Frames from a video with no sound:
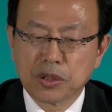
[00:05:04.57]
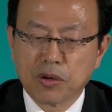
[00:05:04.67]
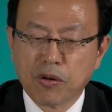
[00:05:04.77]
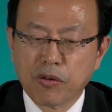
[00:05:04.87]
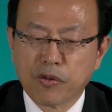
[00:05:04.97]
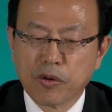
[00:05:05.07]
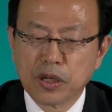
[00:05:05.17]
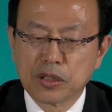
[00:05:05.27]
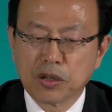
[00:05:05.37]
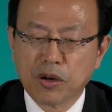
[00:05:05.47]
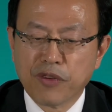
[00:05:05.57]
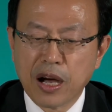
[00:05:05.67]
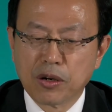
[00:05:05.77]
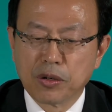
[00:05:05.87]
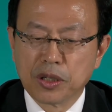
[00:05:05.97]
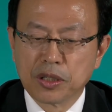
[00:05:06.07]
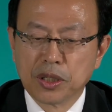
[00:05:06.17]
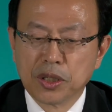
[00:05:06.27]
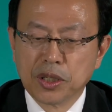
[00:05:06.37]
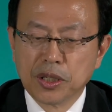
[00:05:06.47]
call for its followers
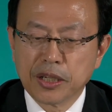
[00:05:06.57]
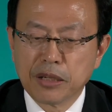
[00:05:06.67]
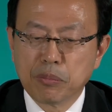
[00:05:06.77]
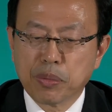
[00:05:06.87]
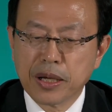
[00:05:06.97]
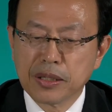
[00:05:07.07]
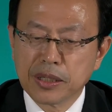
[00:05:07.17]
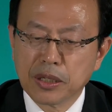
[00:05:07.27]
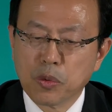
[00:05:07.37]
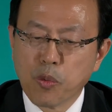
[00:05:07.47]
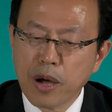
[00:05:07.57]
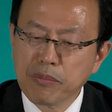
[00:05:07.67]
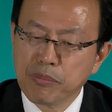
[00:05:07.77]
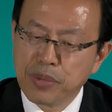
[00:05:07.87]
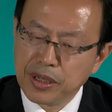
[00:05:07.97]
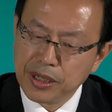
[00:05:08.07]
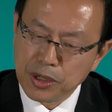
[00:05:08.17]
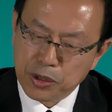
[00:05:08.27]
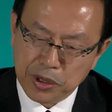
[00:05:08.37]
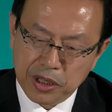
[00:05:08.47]
in planting 1
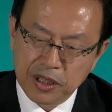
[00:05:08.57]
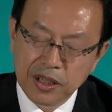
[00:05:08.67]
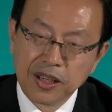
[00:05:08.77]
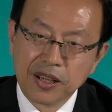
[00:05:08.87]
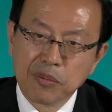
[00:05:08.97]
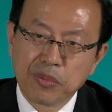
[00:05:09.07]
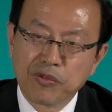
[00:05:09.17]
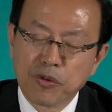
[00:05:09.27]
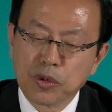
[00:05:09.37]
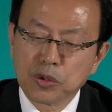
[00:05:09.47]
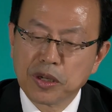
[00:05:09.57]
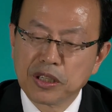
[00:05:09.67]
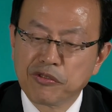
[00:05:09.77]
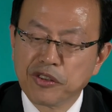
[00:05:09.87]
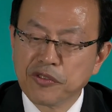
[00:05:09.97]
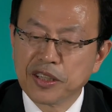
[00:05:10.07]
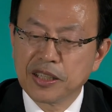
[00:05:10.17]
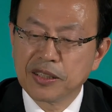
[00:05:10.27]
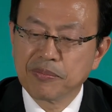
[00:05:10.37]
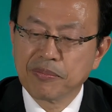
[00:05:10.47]
billion tree before
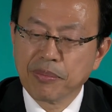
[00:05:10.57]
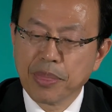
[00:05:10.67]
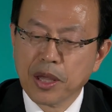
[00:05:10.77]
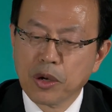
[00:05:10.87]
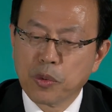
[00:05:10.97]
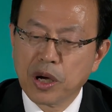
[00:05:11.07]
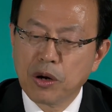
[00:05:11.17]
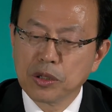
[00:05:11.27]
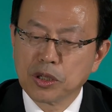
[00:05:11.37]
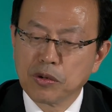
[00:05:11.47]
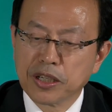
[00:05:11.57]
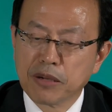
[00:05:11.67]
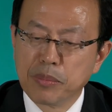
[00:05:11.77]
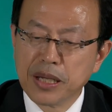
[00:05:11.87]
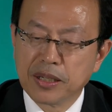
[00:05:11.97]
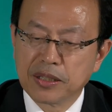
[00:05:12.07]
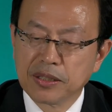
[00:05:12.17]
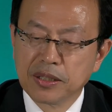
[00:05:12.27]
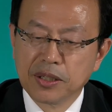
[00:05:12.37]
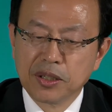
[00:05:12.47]
2050, we're also committed
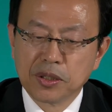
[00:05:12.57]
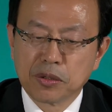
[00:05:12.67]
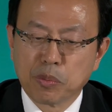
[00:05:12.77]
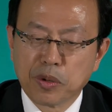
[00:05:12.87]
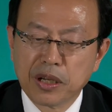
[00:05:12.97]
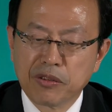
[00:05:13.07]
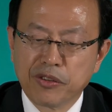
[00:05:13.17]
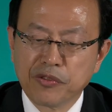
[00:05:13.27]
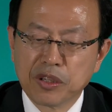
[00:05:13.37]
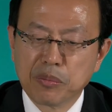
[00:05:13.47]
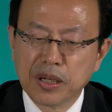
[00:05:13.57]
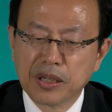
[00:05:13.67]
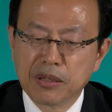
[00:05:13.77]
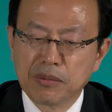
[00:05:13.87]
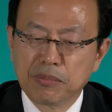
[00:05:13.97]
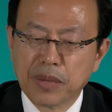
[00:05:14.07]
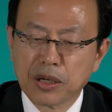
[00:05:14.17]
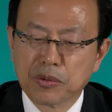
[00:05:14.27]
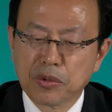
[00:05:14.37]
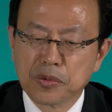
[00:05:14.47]
to plant 50 million
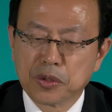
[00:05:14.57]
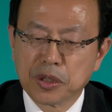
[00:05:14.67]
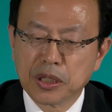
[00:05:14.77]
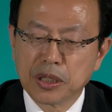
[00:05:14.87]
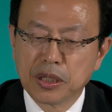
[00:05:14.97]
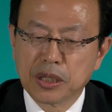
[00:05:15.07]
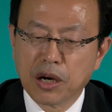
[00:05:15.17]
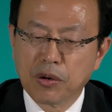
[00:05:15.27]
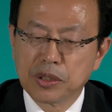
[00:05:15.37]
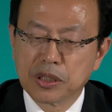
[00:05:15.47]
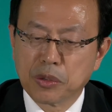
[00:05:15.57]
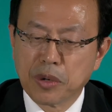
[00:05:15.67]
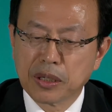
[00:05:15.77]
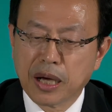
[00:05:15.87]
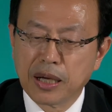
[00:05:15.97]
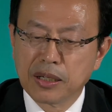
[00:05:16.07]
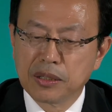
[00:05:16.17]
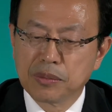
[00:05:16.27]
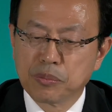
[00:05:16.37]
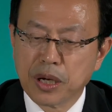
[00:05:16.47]
mangrove tree in our Seram
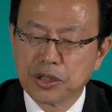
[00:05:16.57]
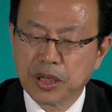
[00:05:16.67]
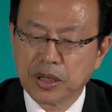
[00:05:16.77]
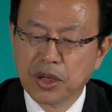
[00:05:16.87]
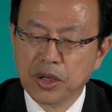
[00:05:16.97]
Island project